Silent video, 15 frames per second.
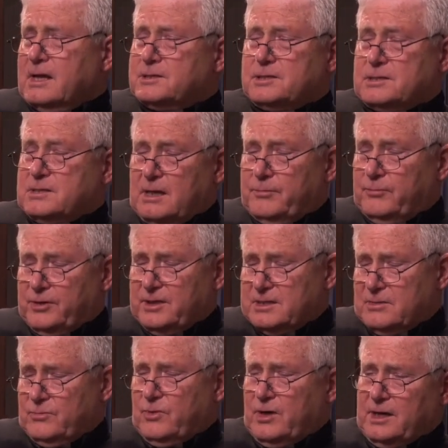It's the same
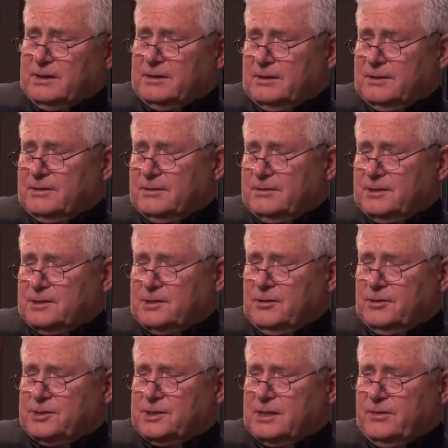reason why the
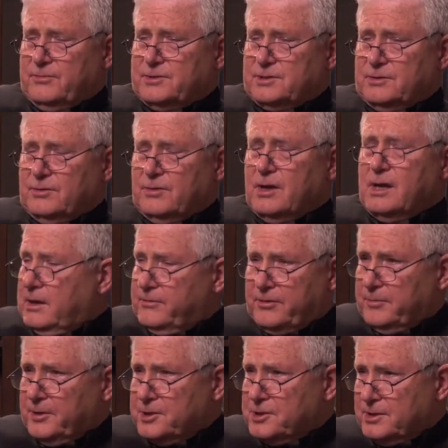church gives you
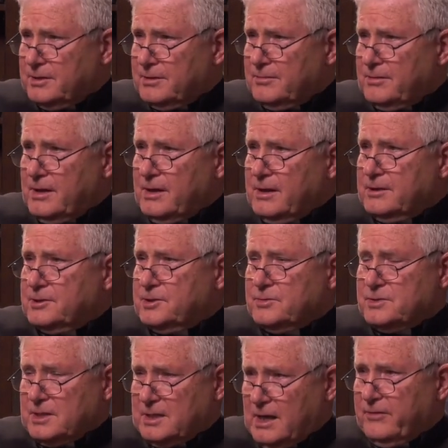confirmation and
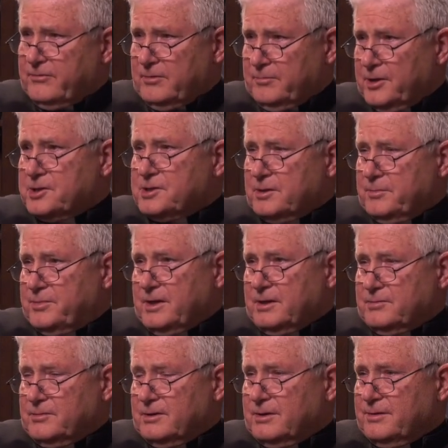choose a confirmation
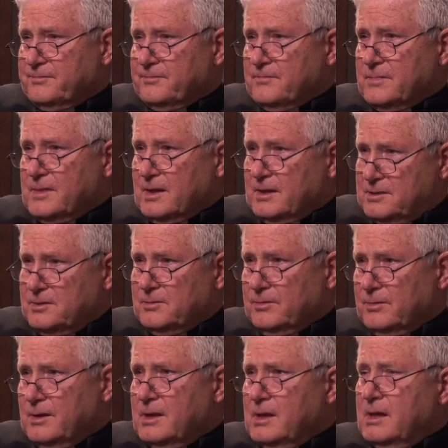patron,
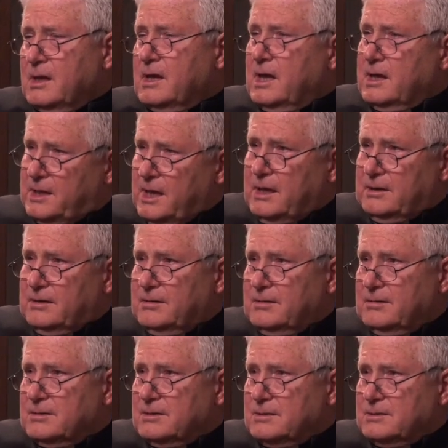too. Again,
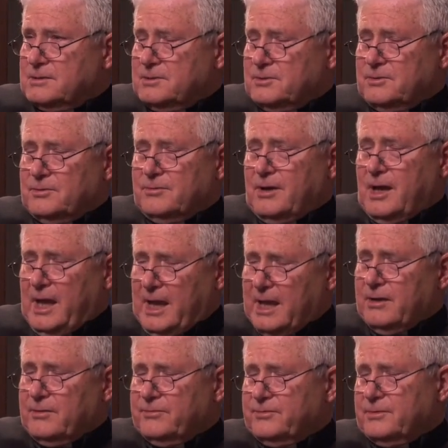to
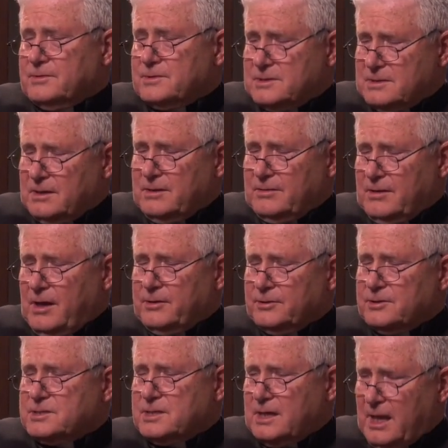have
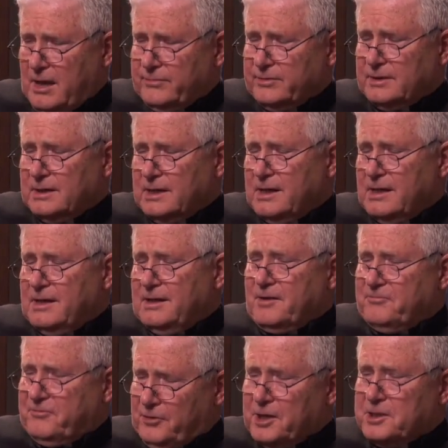others in heaven
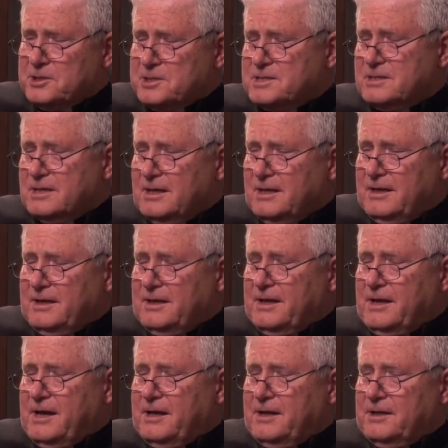friends
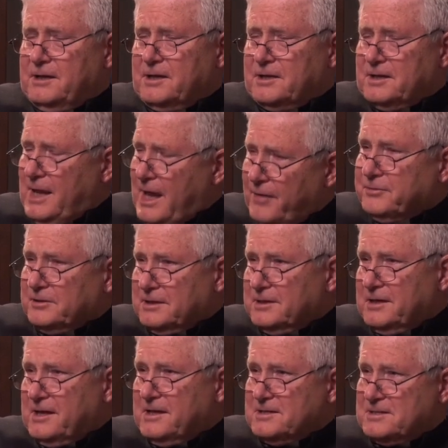uh, in heaven,
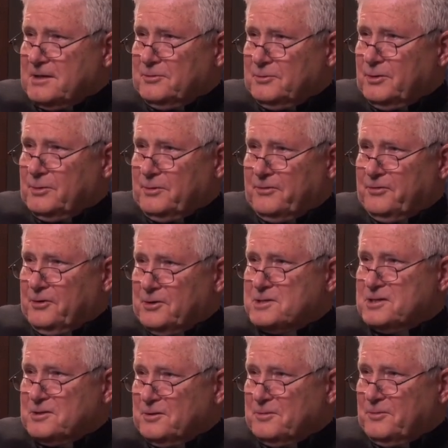as our Lord
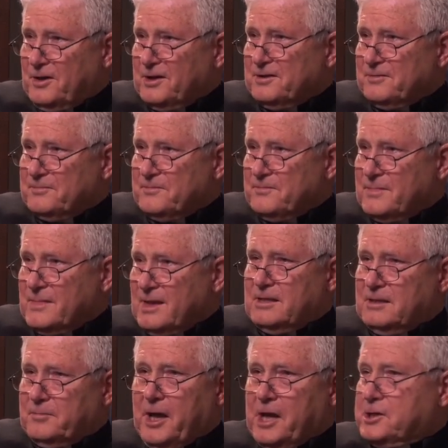refers to them, right?
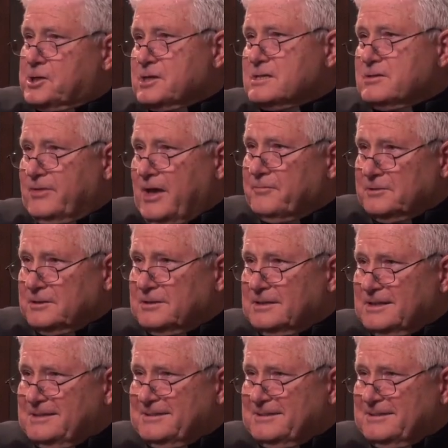In the mansions of heaven,